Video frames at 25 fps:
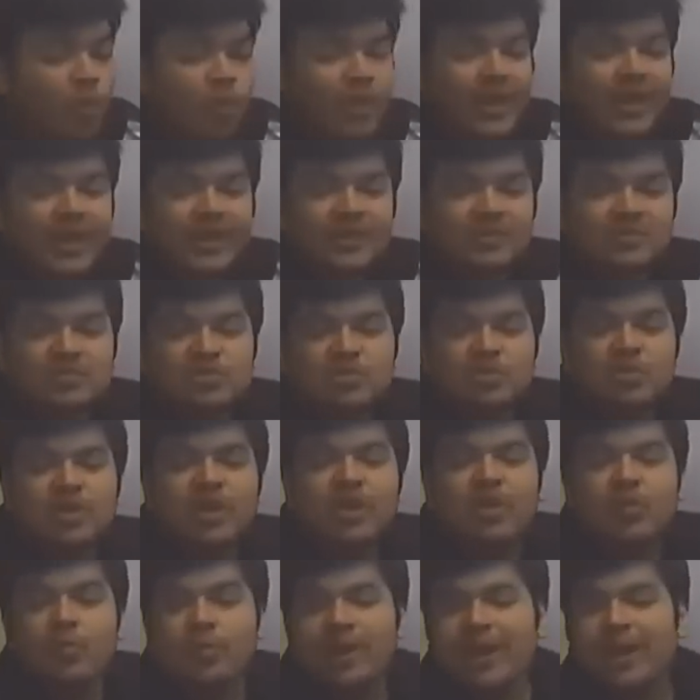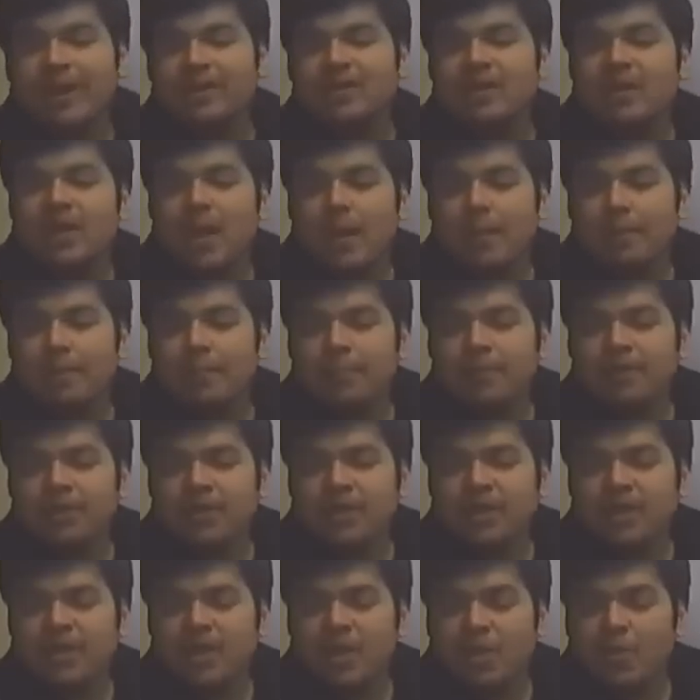days to liquidate the
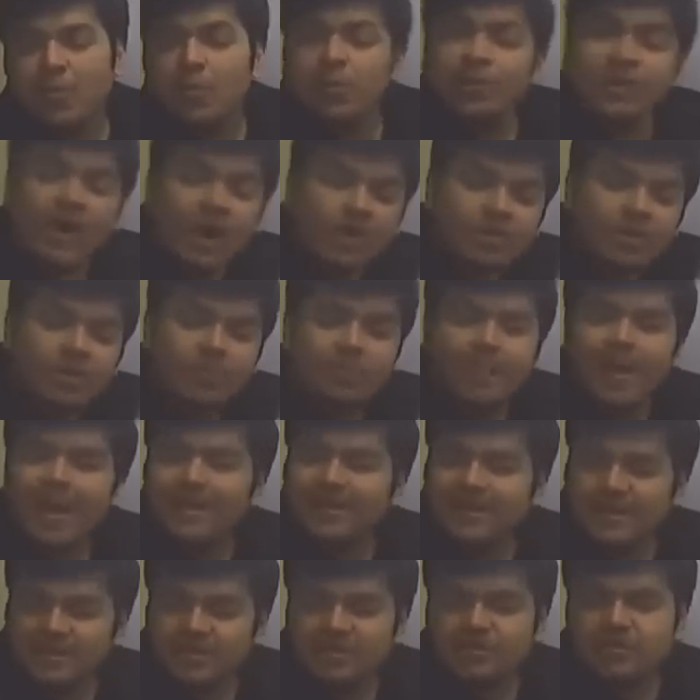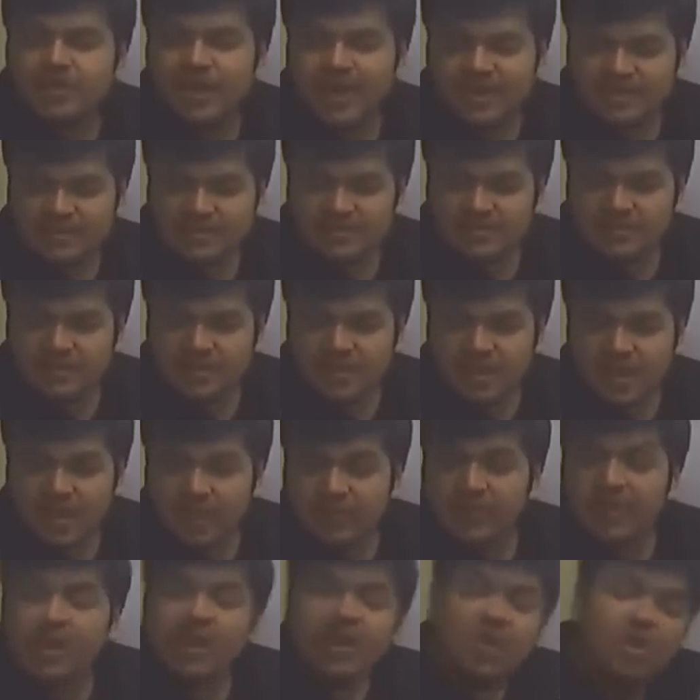company without impacting the shares. There are a